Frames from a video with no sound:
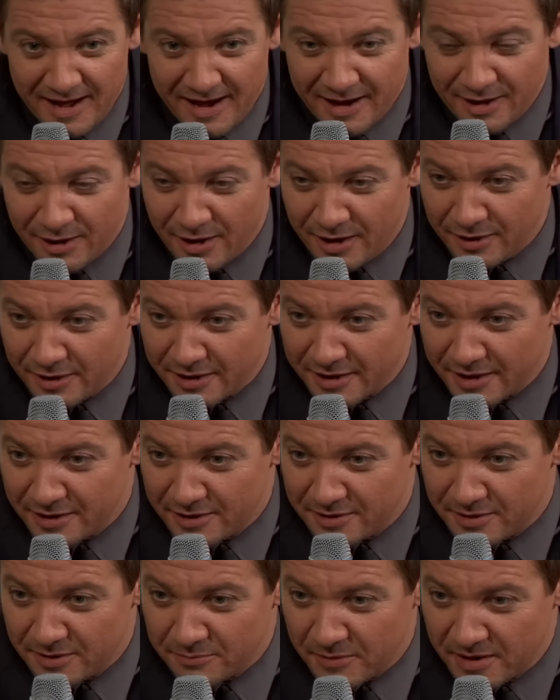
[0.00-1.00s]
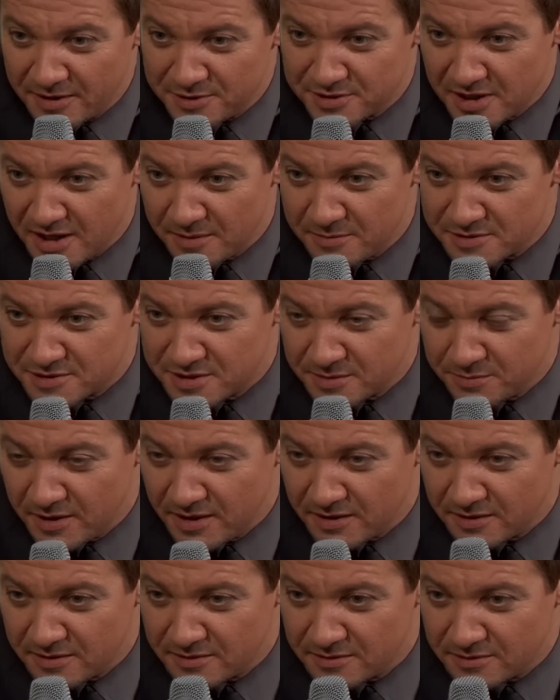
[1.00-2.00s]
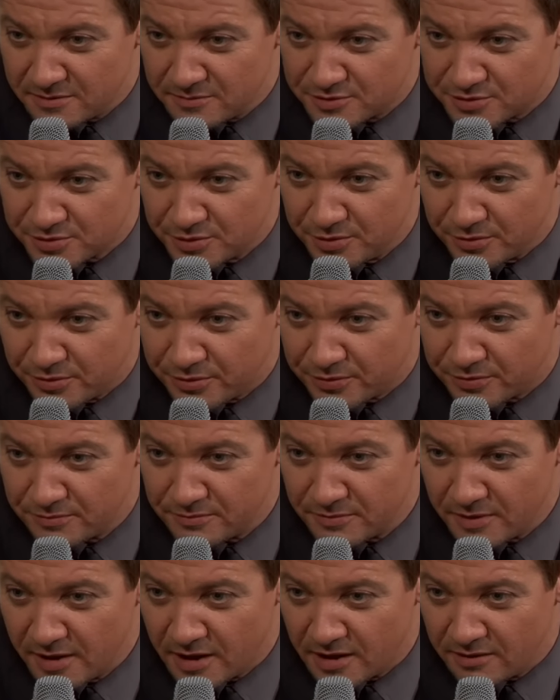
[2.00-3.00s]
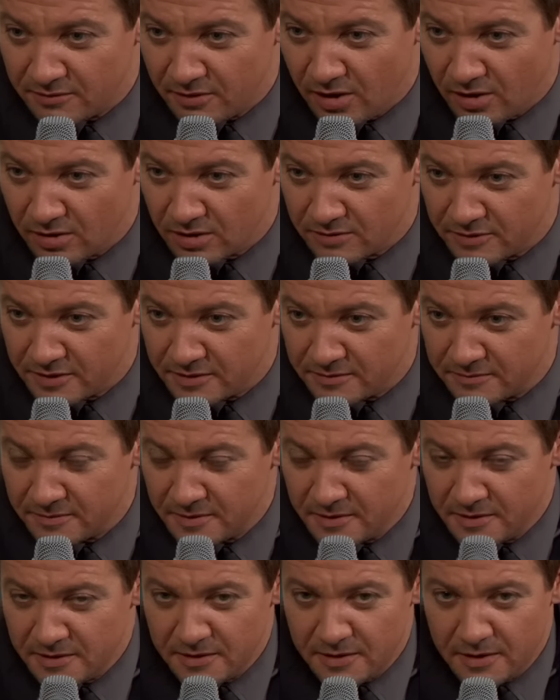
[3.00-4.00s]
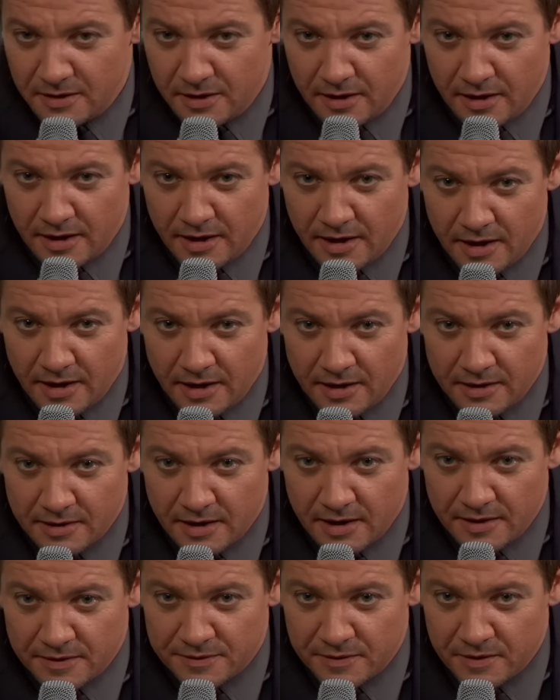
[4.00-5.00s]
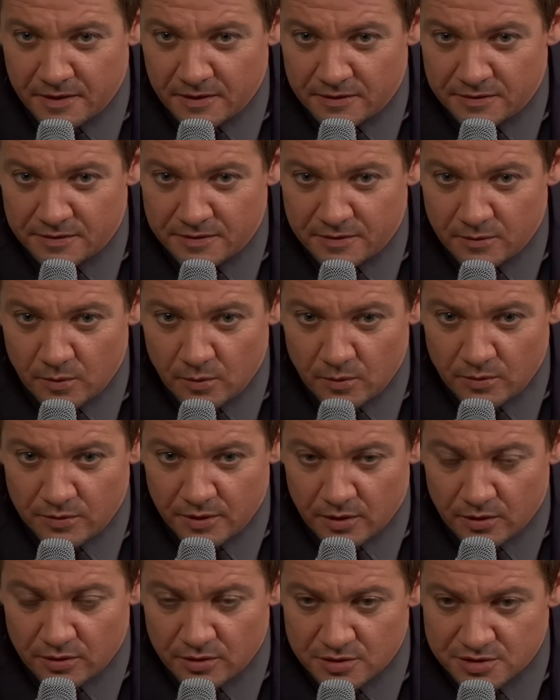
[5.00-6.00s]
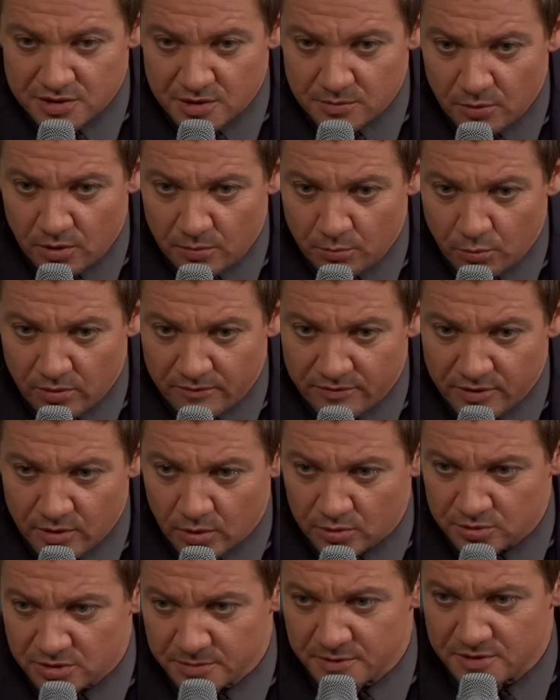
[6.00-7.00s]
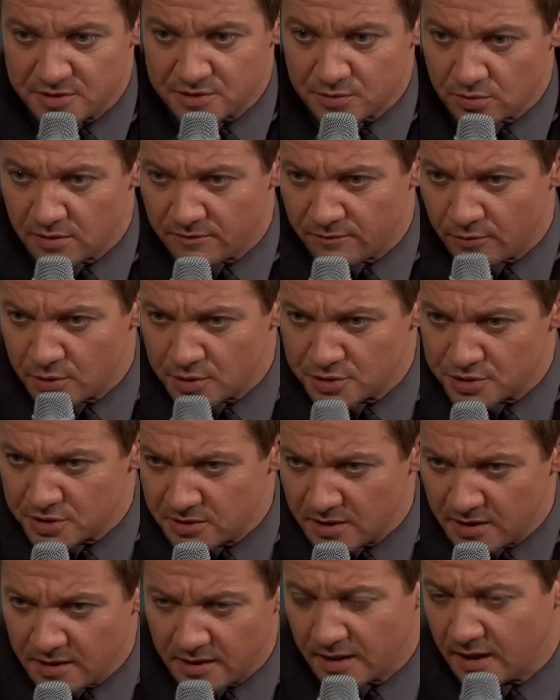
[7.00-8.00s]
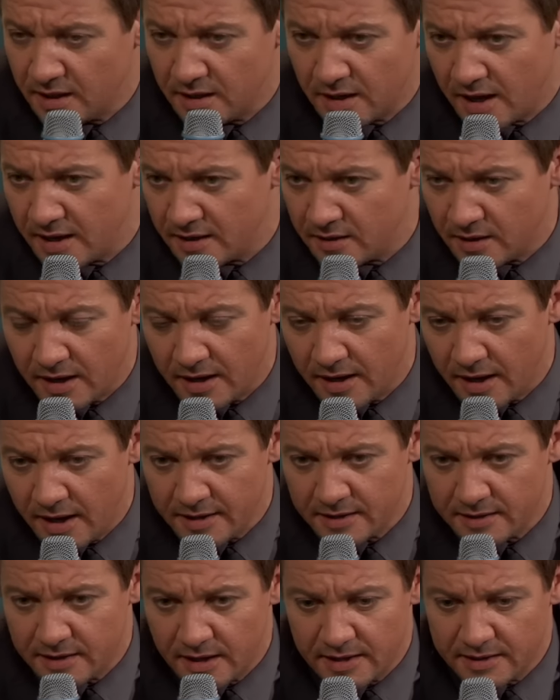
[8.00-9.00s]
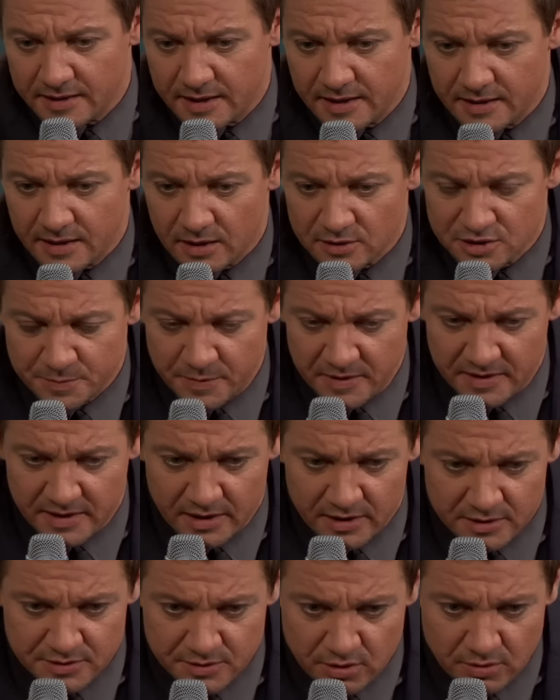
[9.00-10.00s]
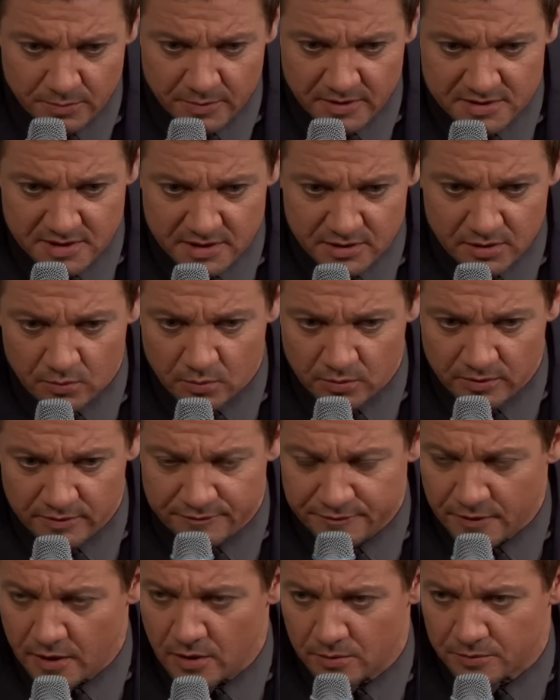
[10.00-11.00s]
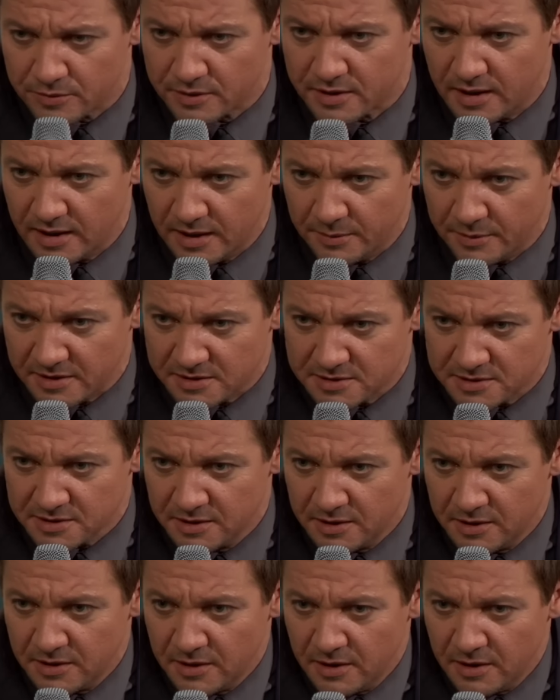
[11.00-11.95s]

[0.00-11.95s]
I, all I got. My job is to make truth out of all of it, and I think they're using more of the ultimate sort of version. And again, I, I, I can't. I'll speak out of turn because I don't really follow the comics.